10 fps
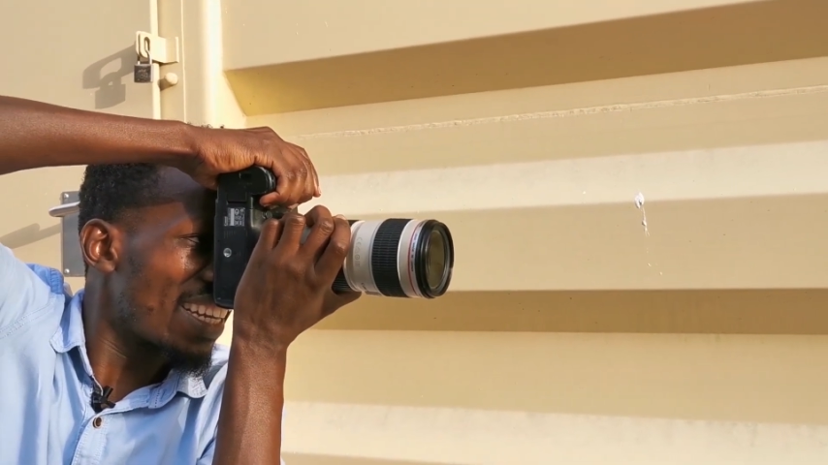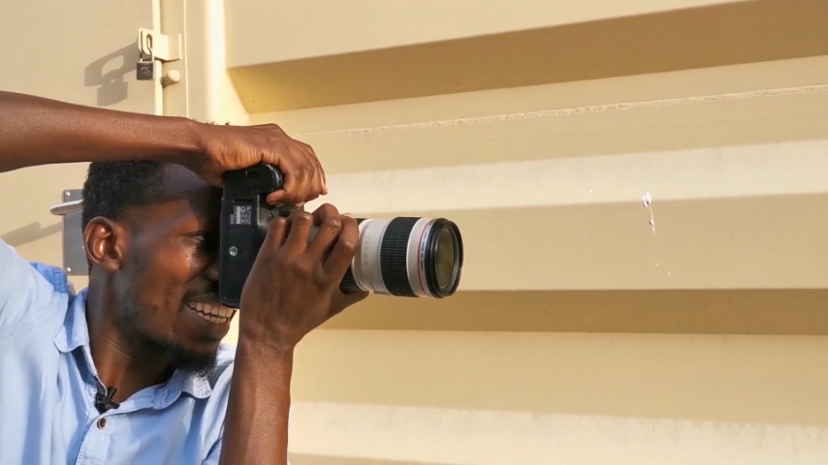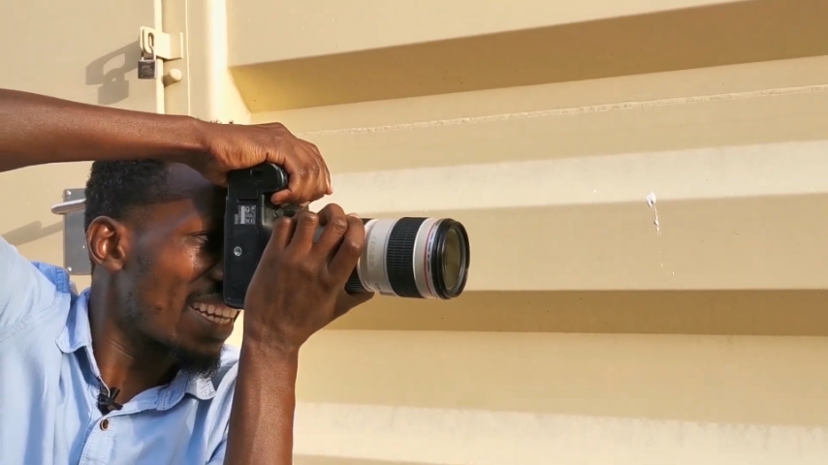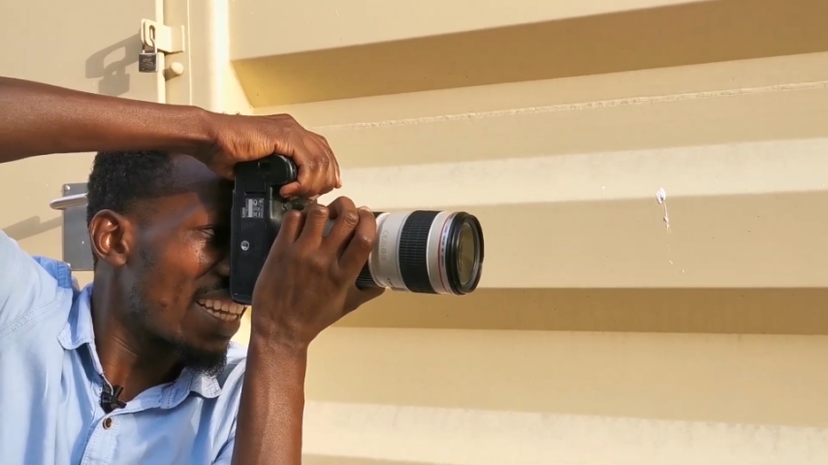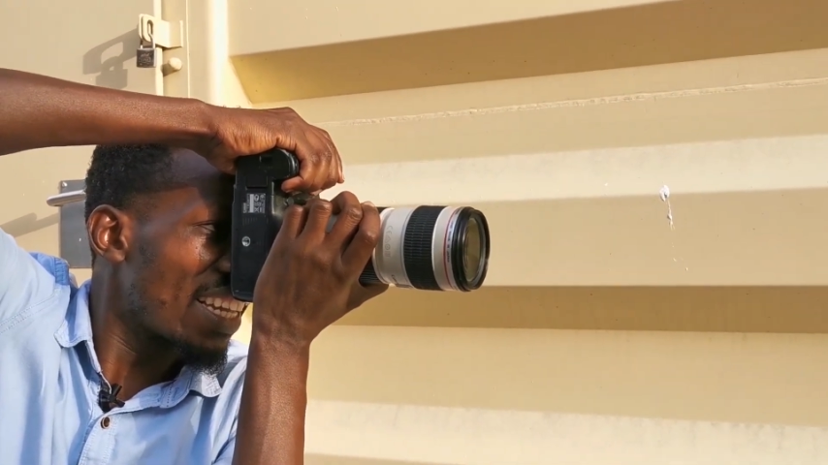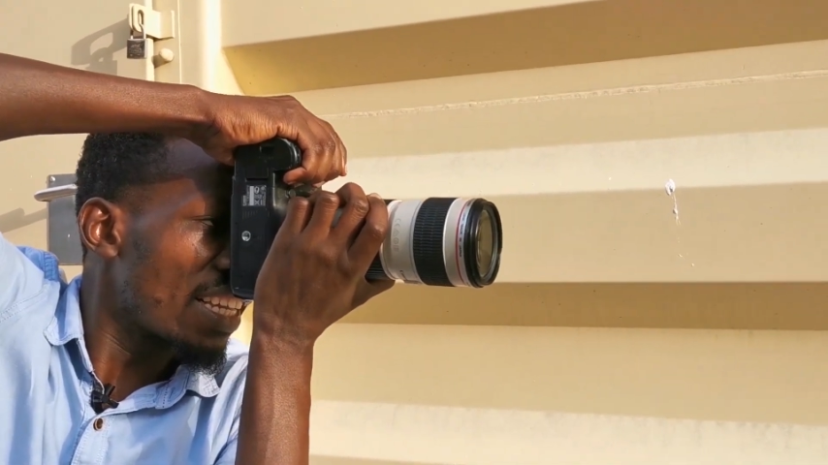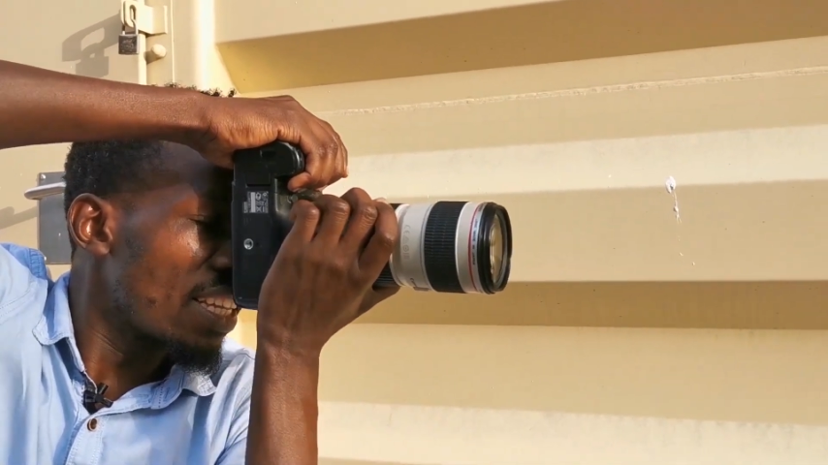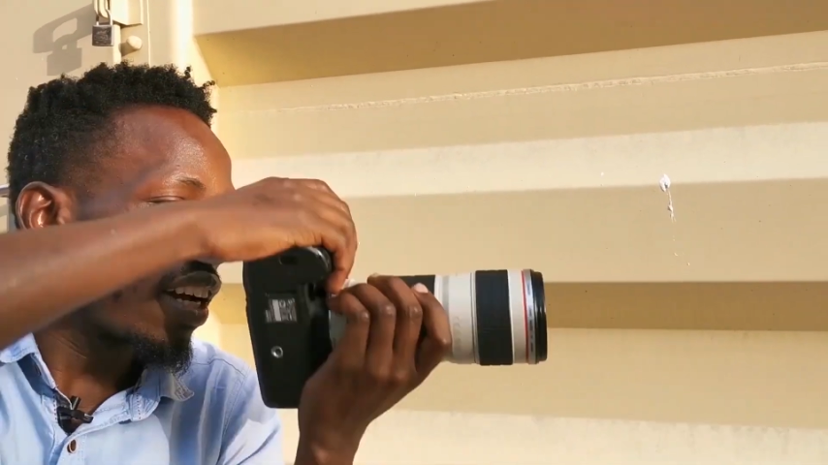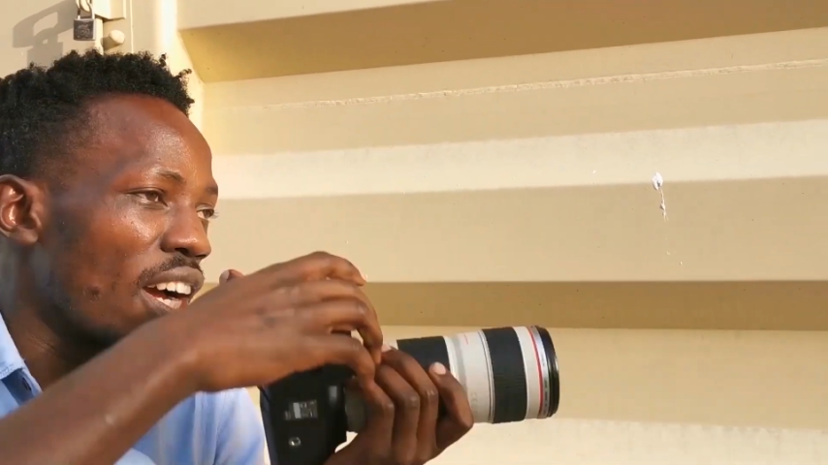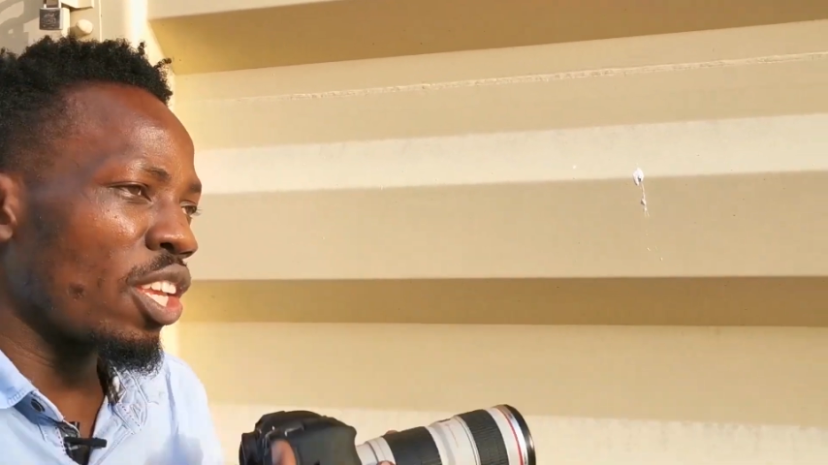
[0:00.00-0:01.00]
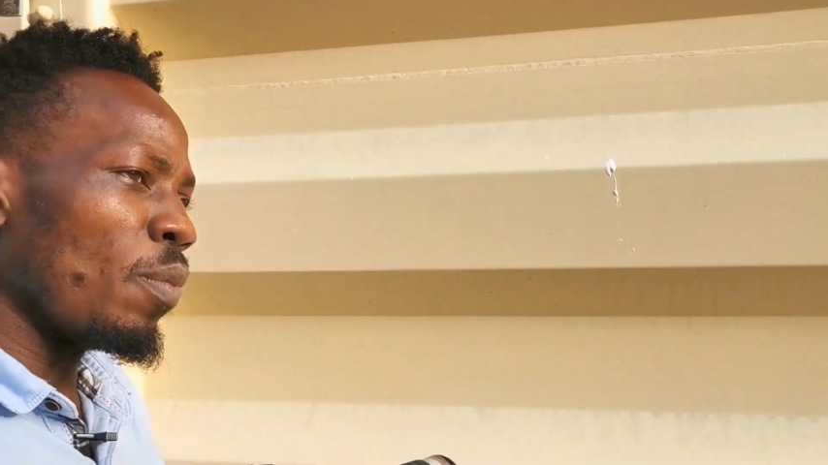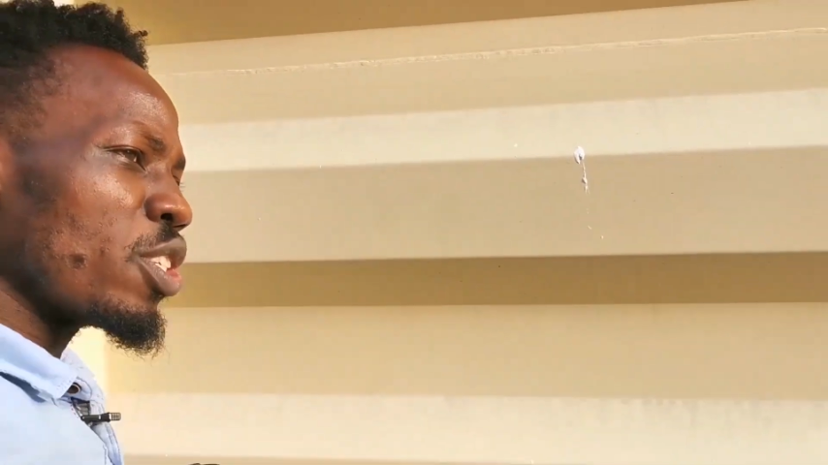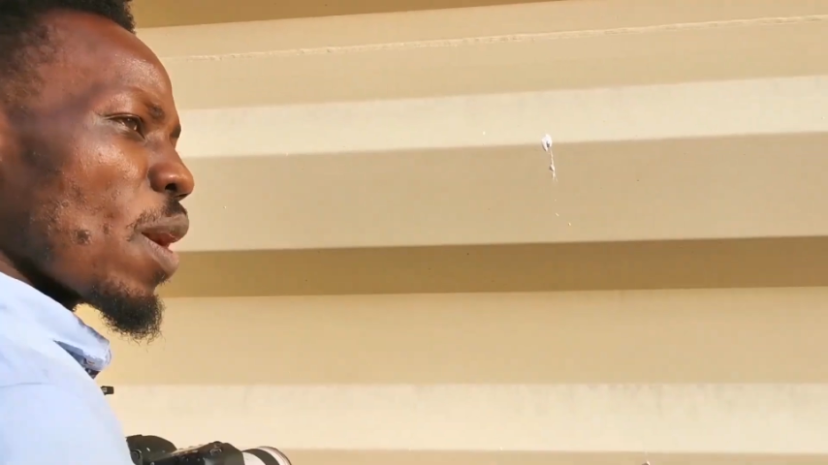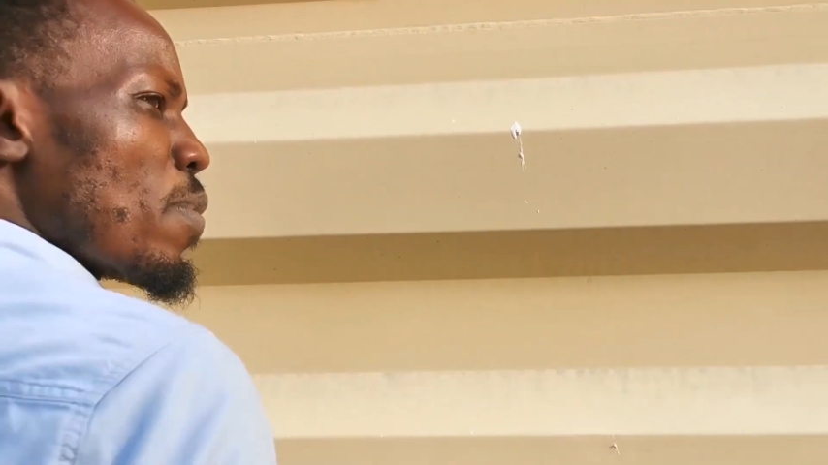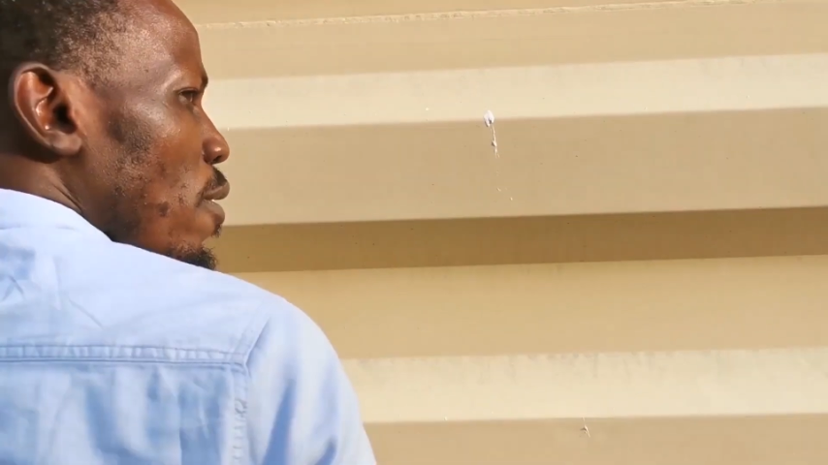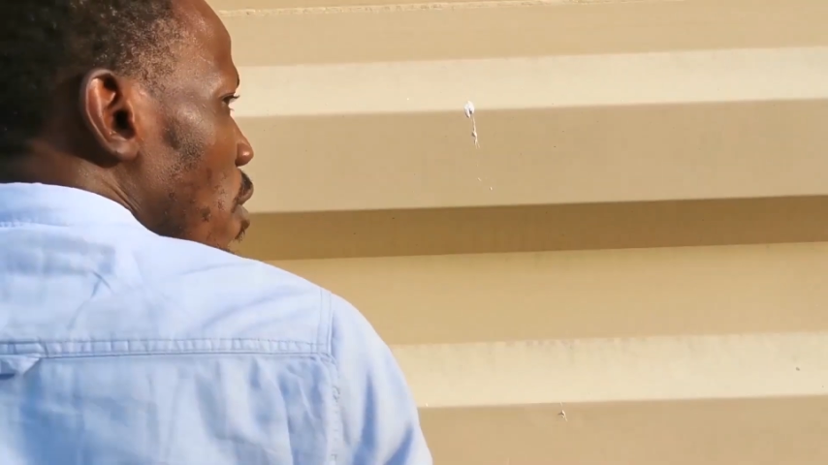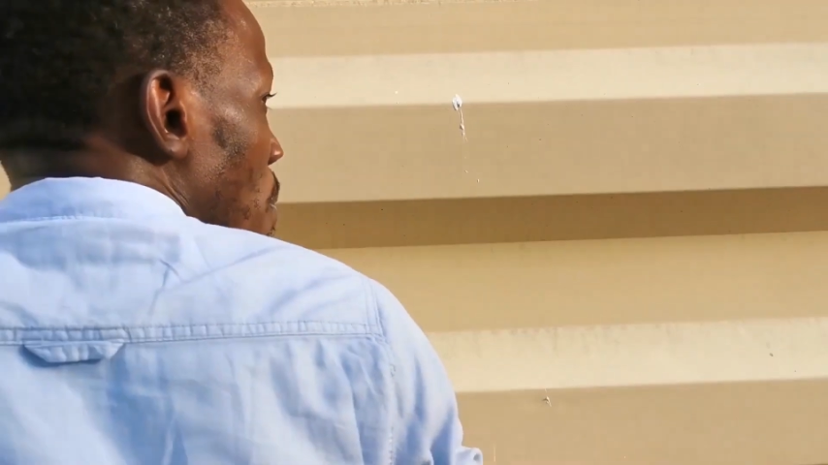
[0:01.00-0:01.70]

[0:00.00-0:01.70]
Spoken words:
Take your subject under a tree,